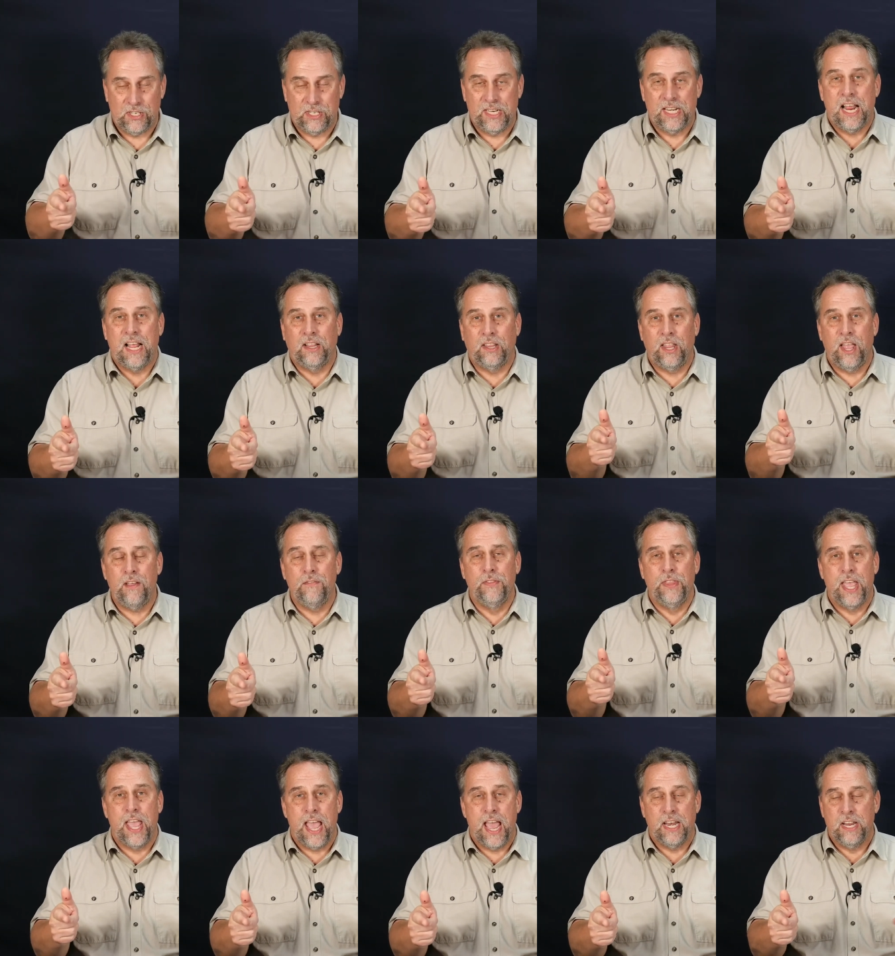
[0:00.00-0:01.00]
And I love
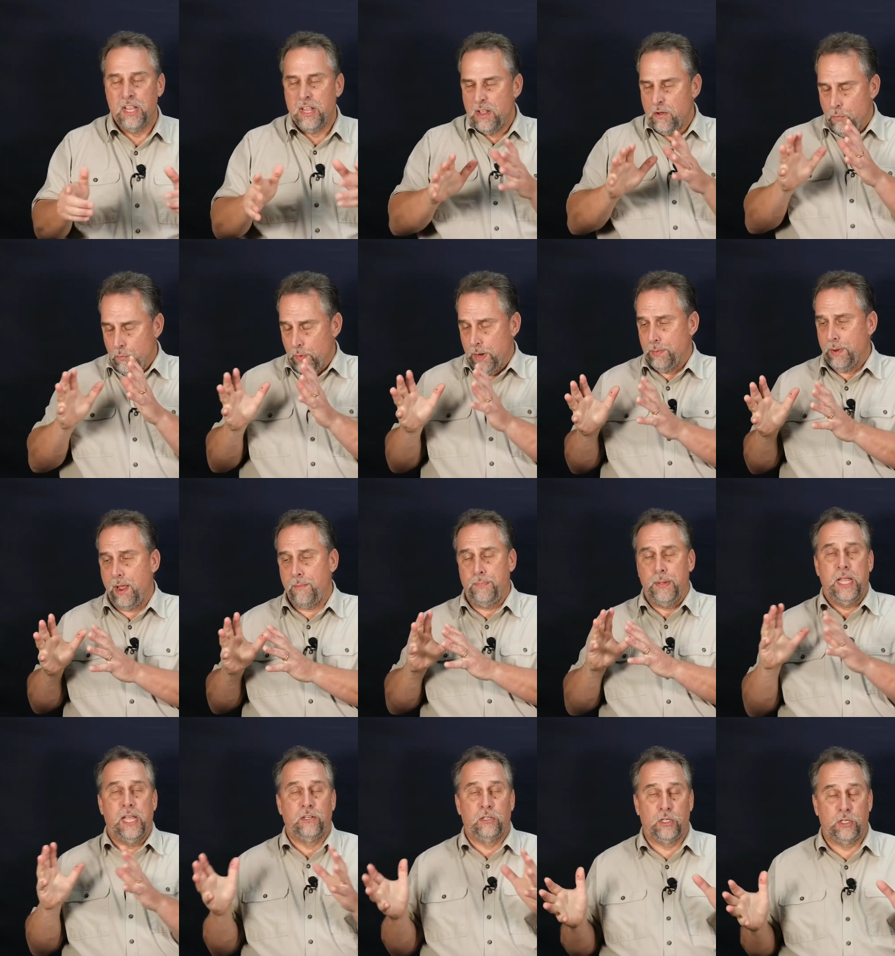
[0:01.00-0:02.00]
that. We might
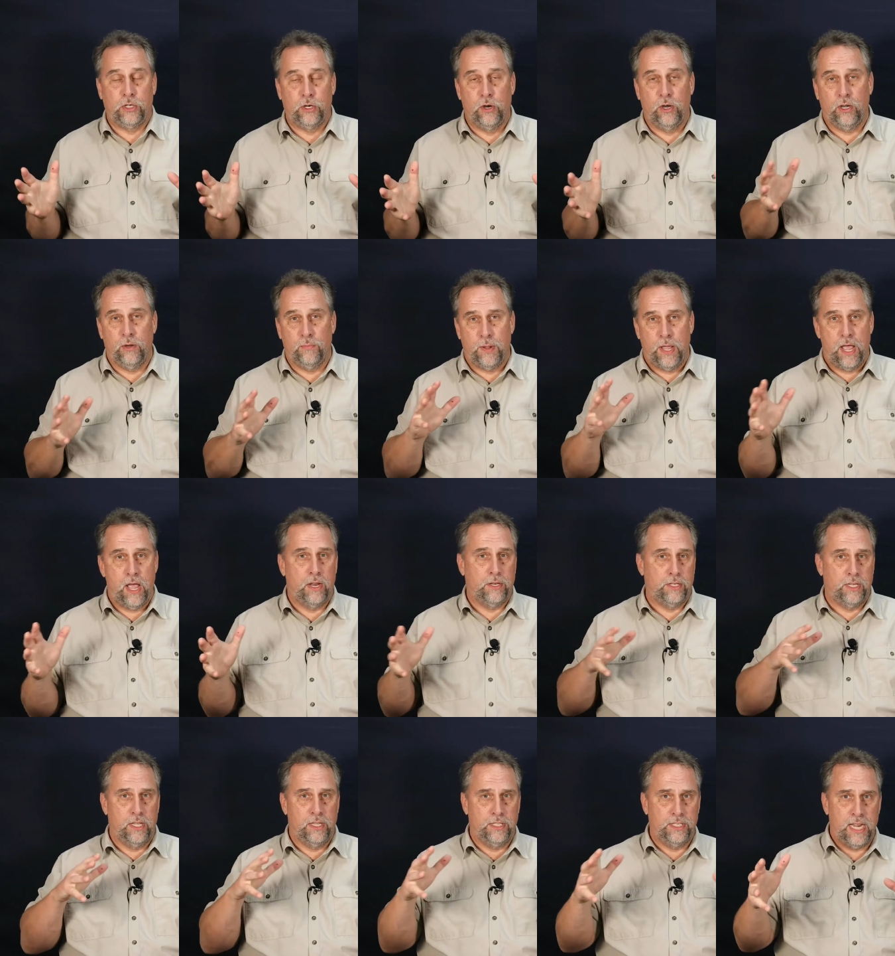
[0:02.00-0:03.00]
be uncertain about
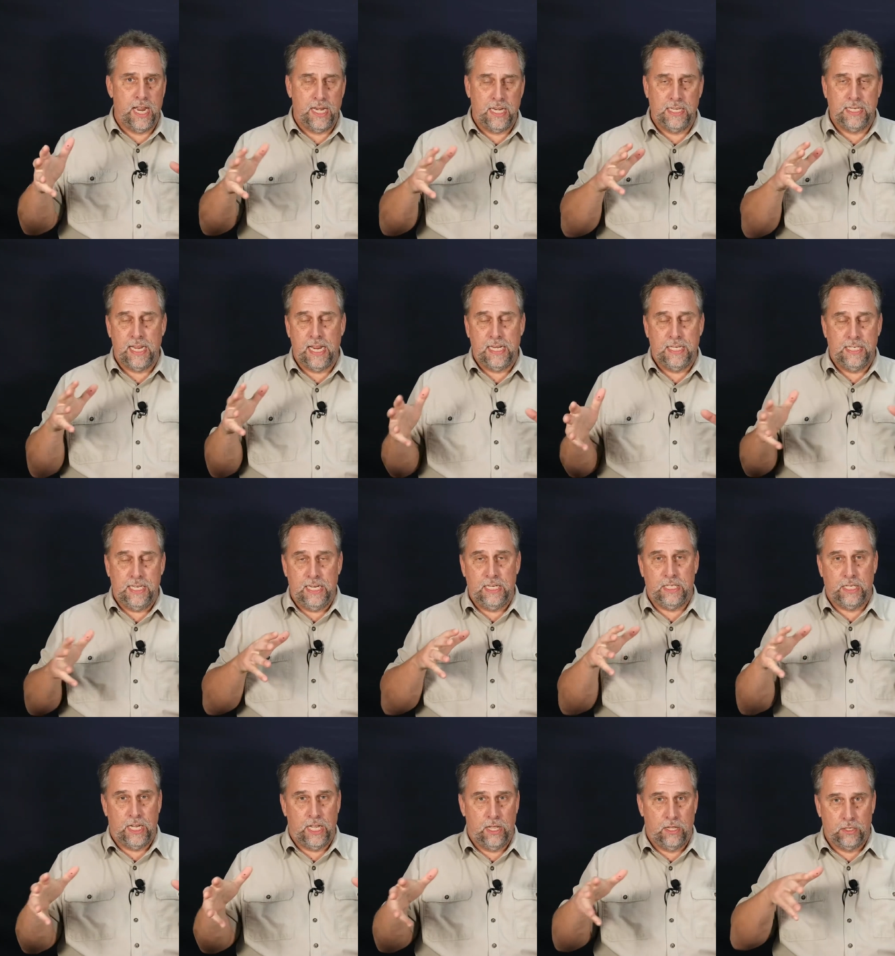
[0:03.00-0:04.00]
day-to-day
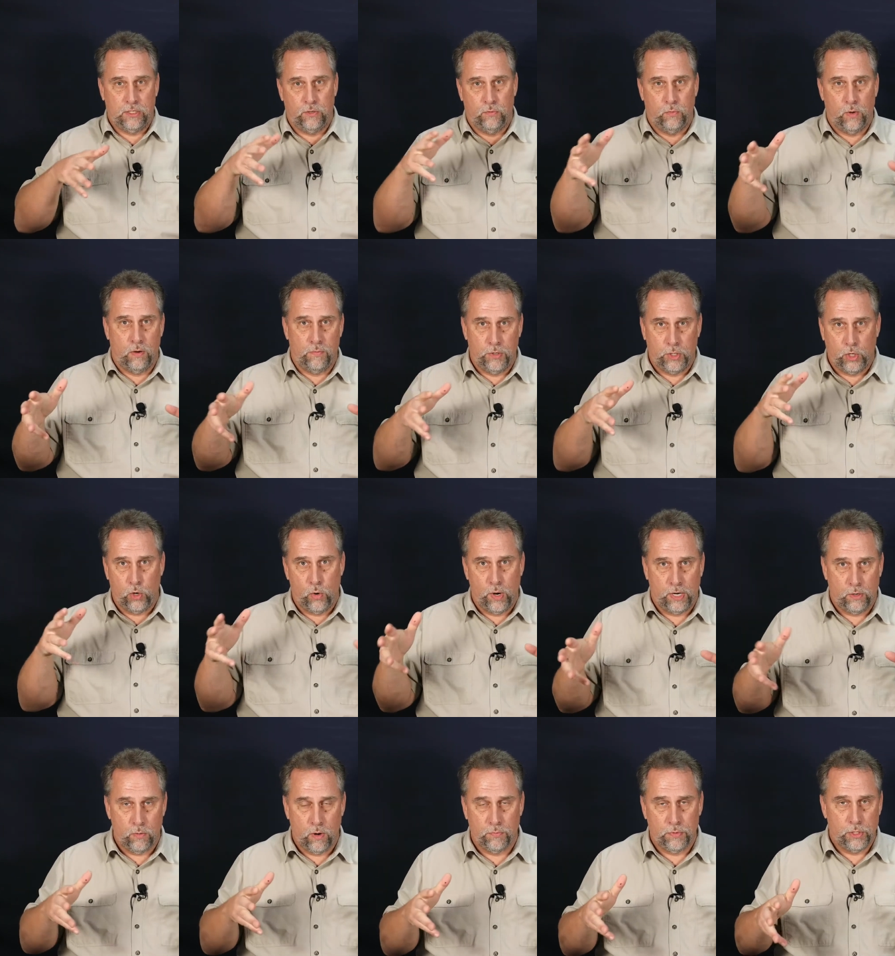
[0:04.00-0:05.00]
details of where we're going,
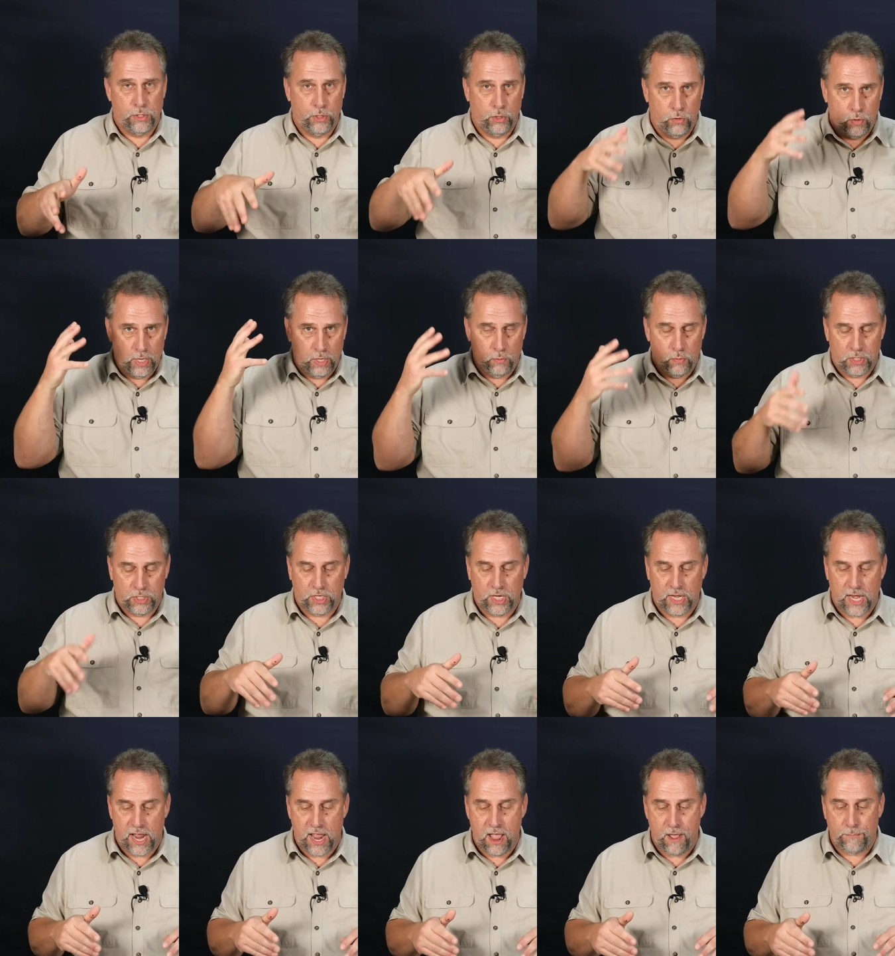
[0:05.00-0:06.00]
what we're doing, what's going
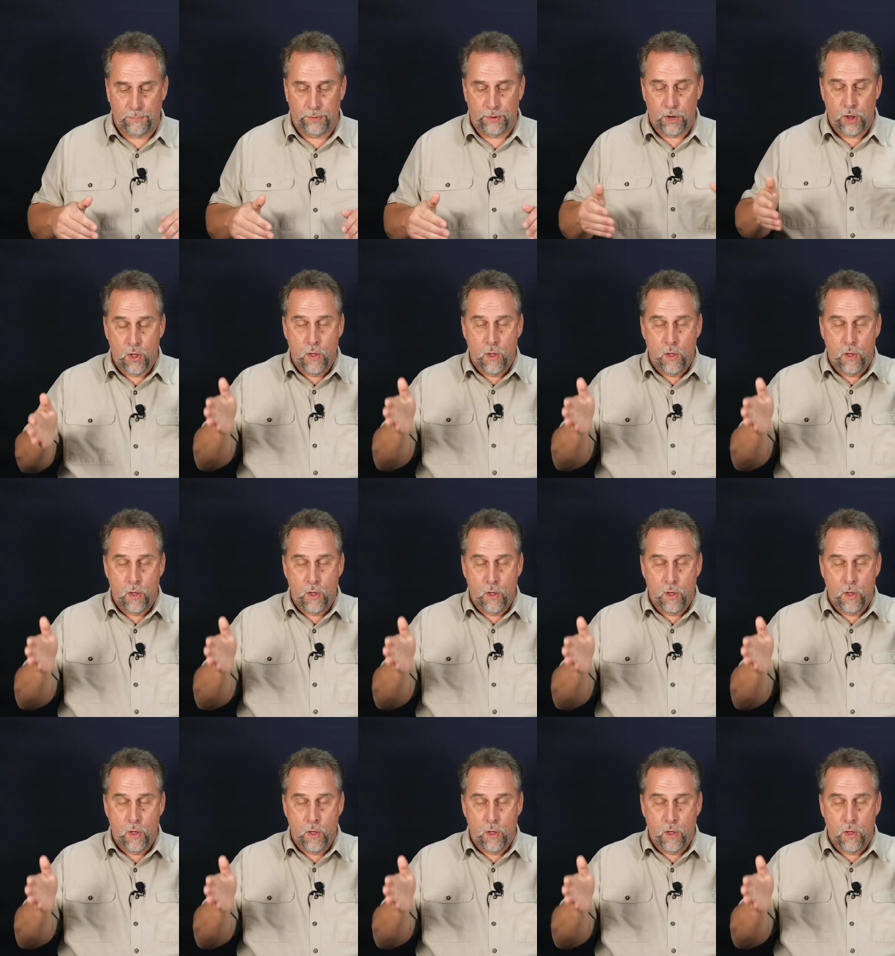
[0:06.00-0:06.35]
to happen.